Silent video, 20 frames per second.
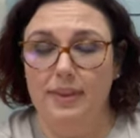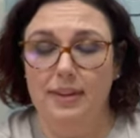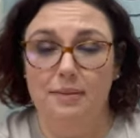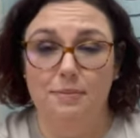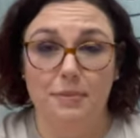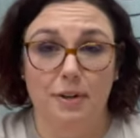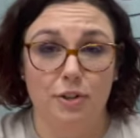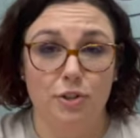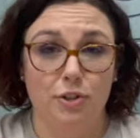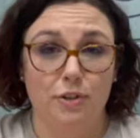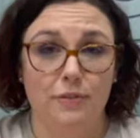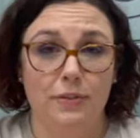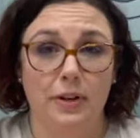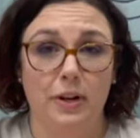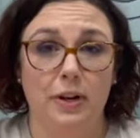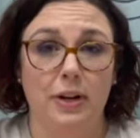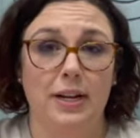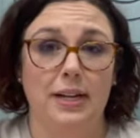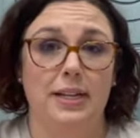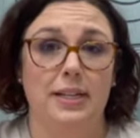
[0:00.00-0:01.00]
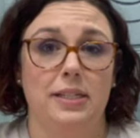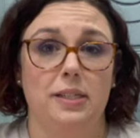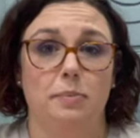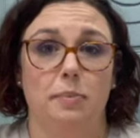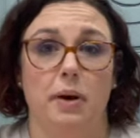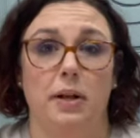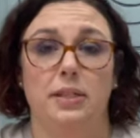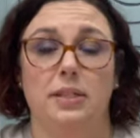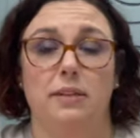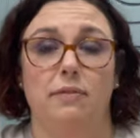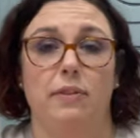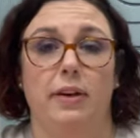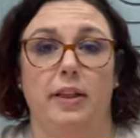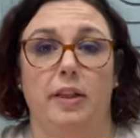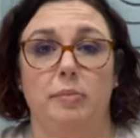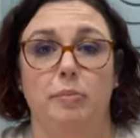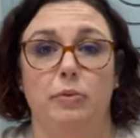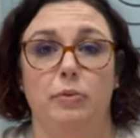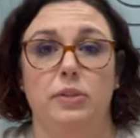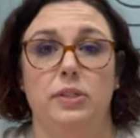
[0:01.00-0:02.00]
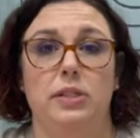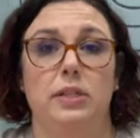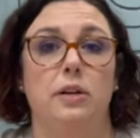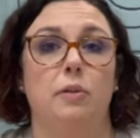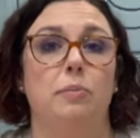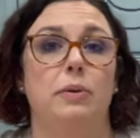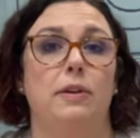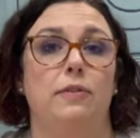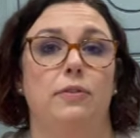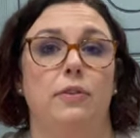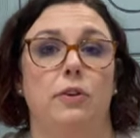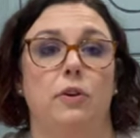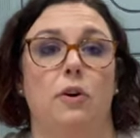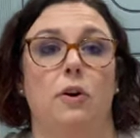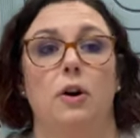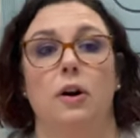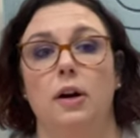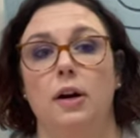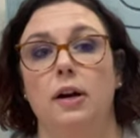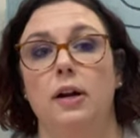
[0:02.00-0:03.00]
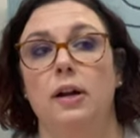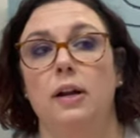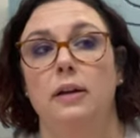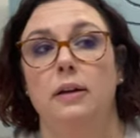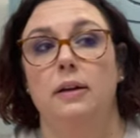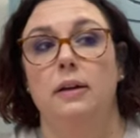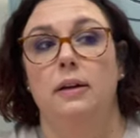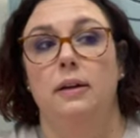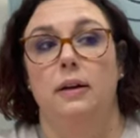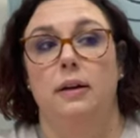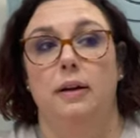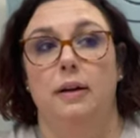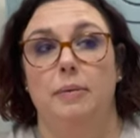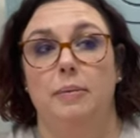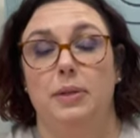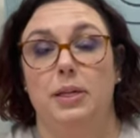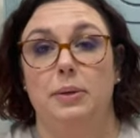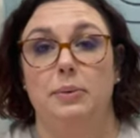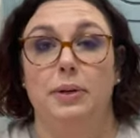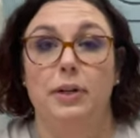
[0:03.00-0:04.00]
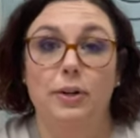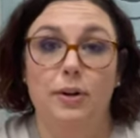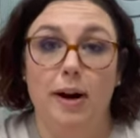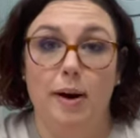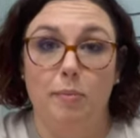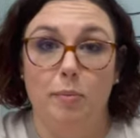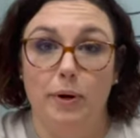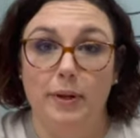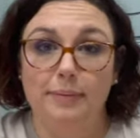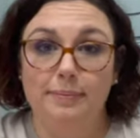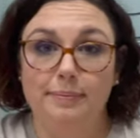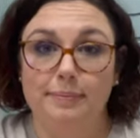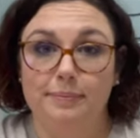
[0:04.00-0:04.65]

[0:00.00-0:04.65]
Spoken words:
I'm not sure if there are any spots available still, but if there are, and you want to grab one,